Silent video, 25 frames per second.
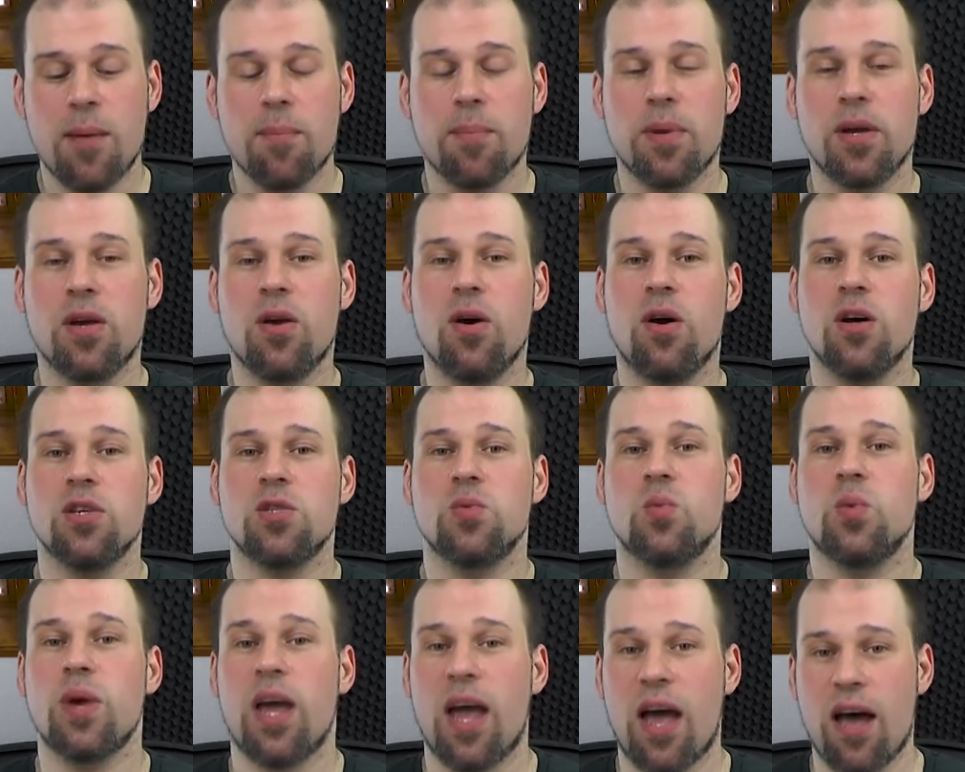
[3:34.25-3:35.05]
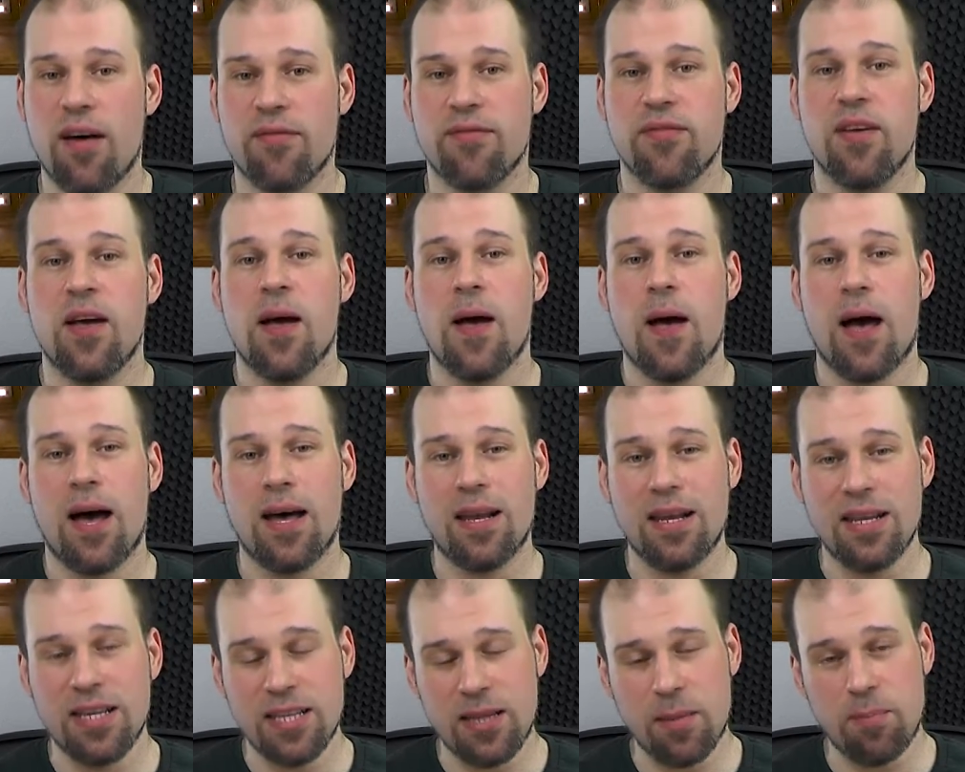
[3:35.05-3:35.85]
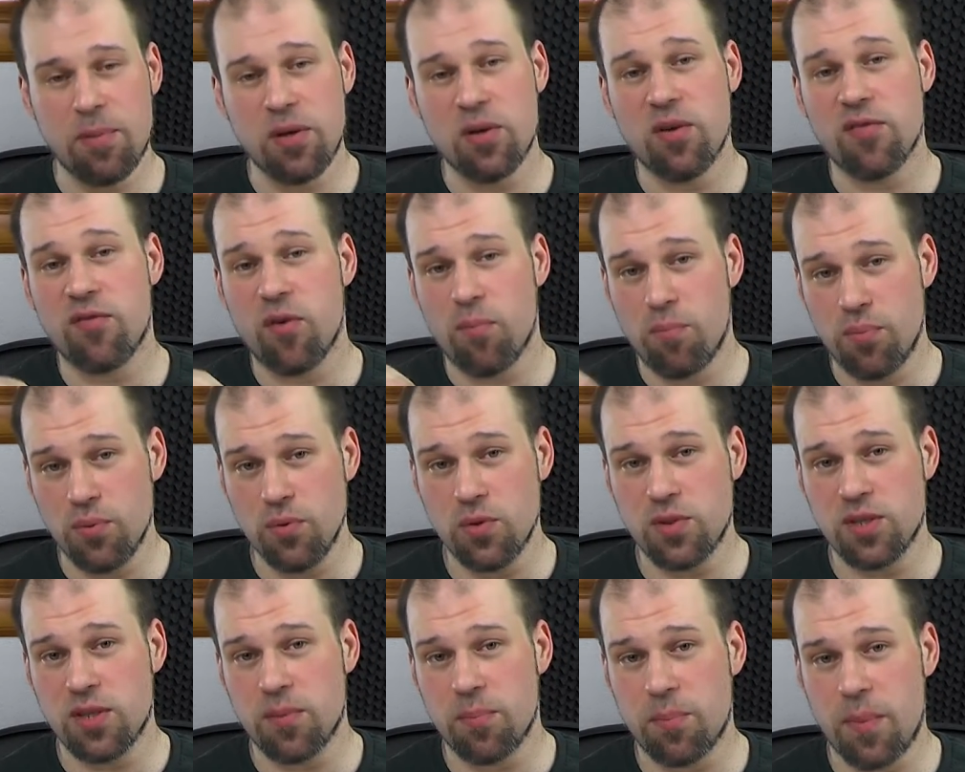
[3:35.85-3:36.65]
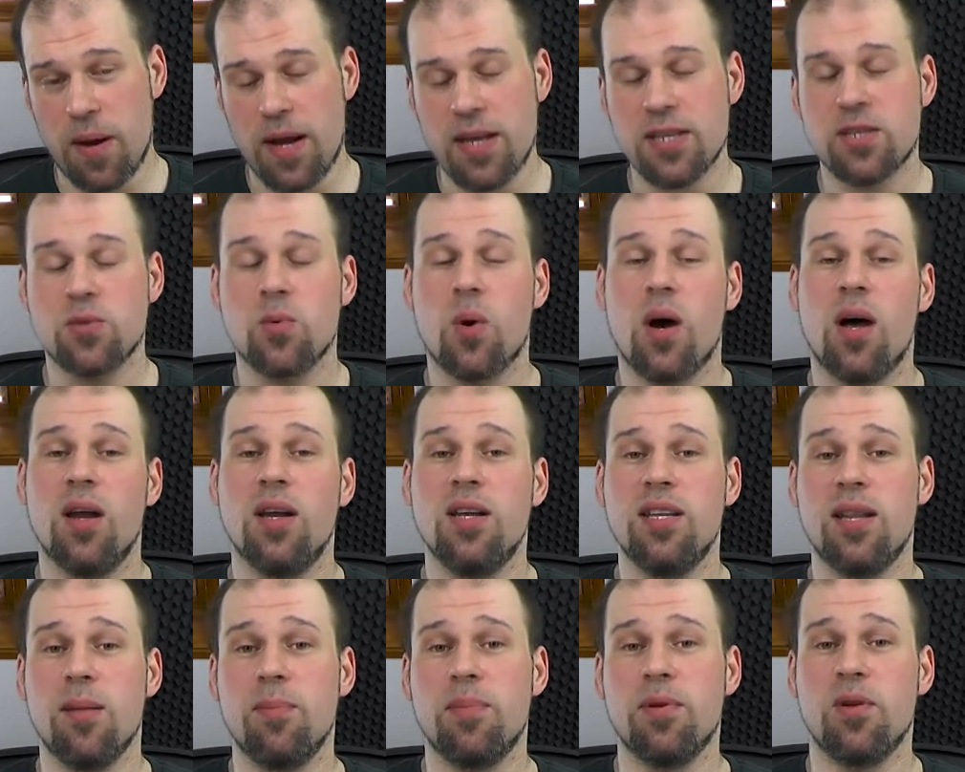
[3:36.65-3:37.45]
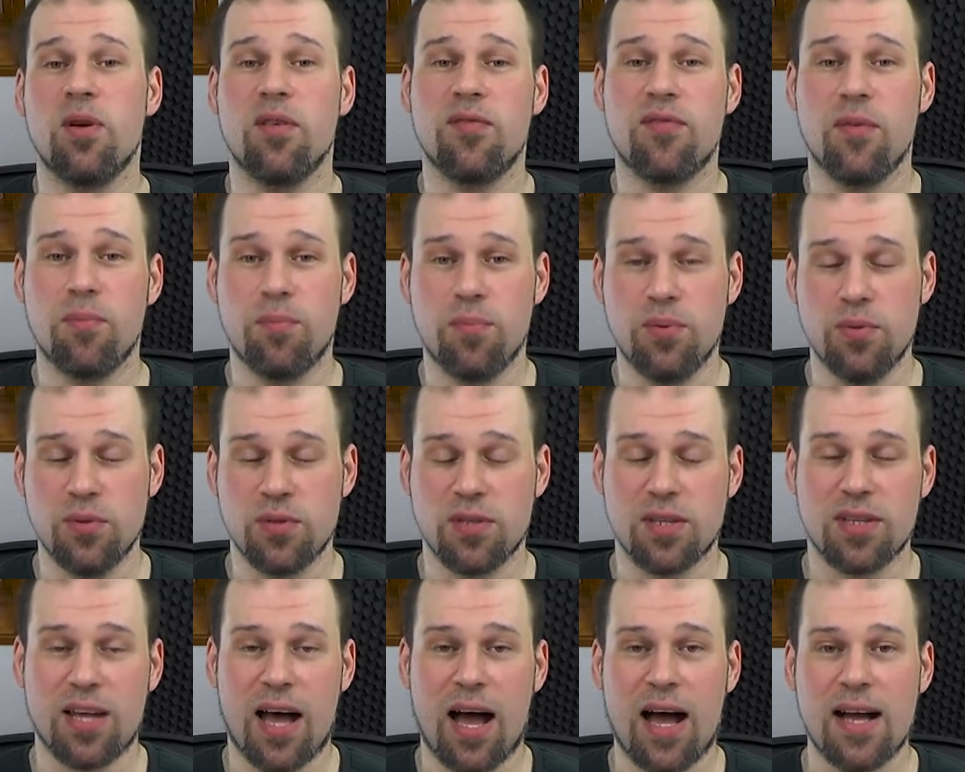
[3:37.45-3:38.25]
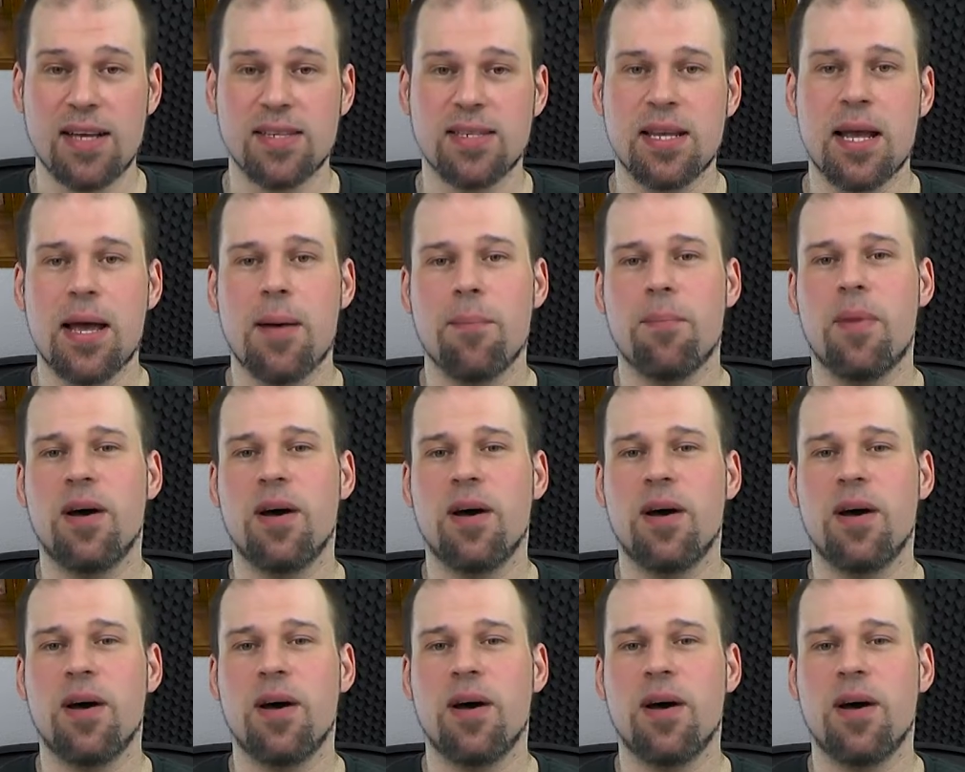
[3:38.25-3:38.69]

because we have a little bit of a boosted bass, a little bit of a boosted highs,